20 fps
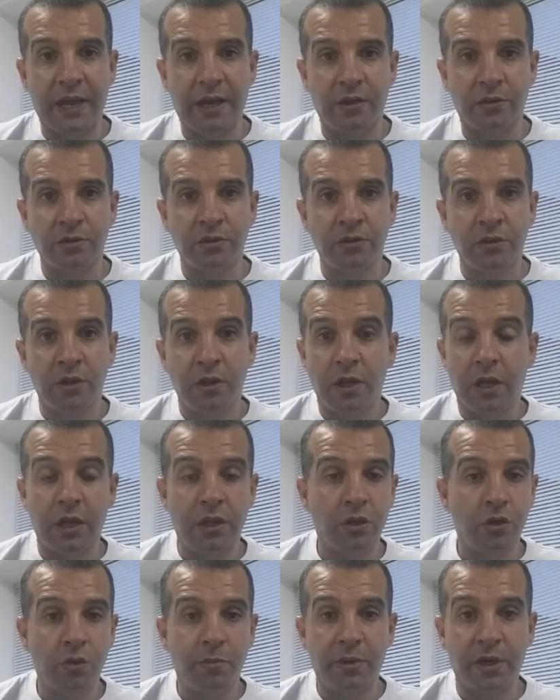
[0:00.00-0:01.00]
house,
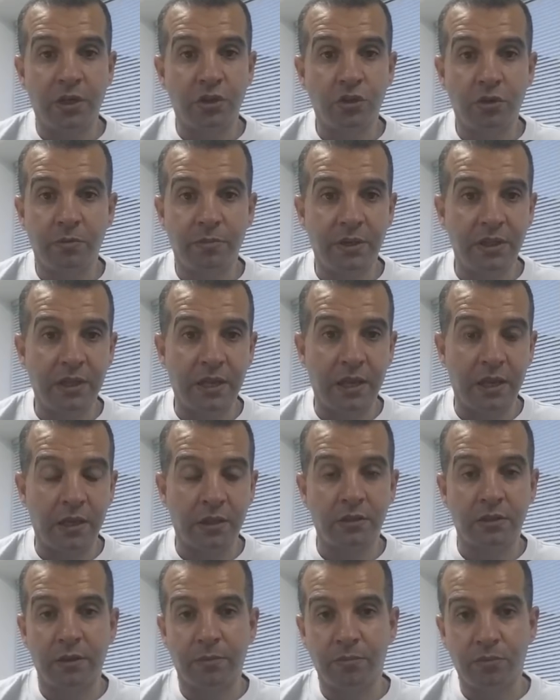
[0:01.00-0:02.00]
and nobody should be there
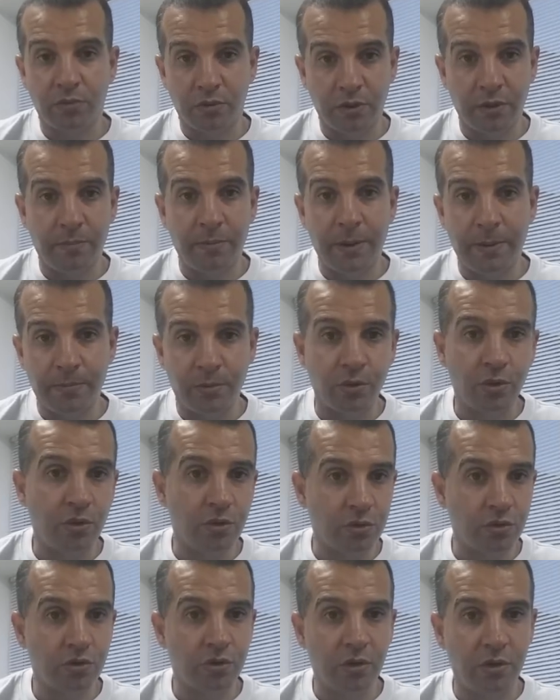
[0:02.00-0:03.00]
except the people
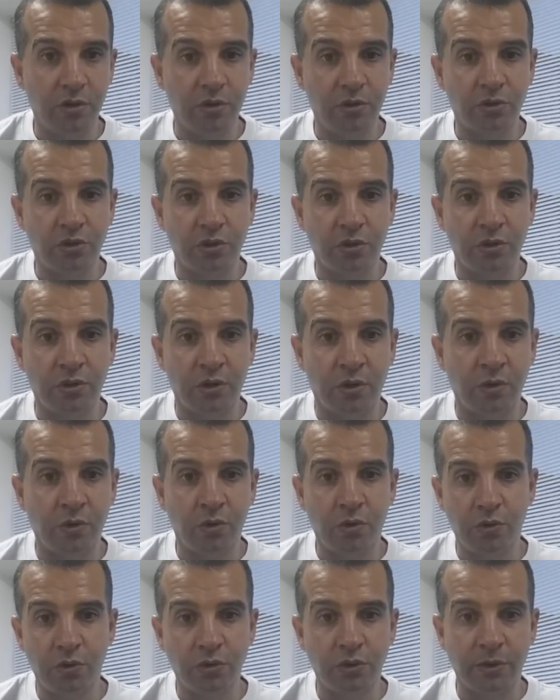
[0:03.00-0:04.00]
you should know
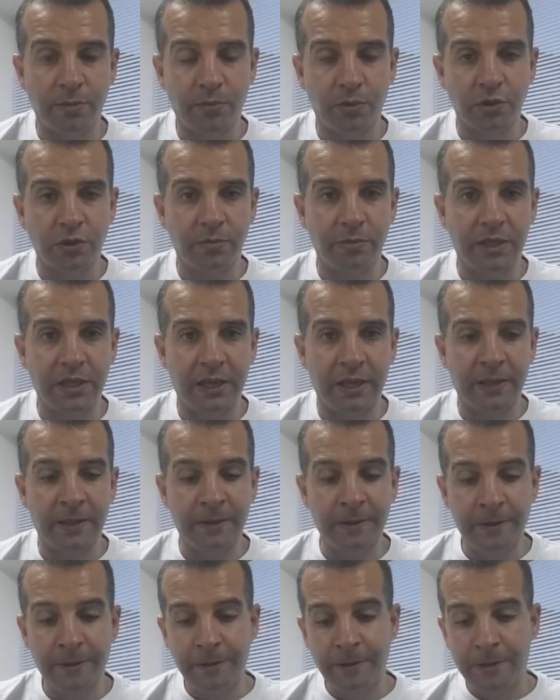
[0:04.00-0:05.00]
who's supposed to be there.
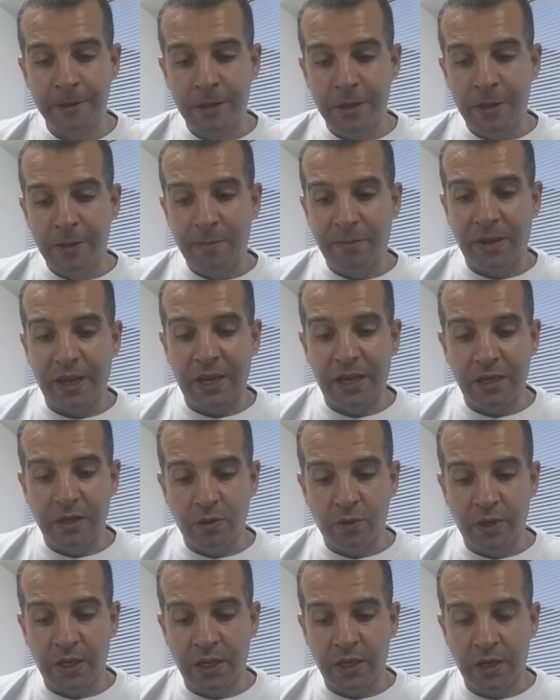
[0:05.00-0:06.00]
But
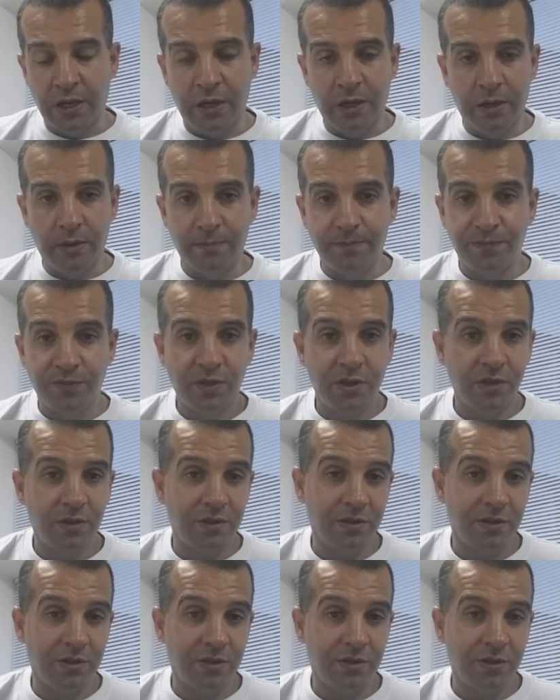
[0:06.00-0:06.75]
anyway, coming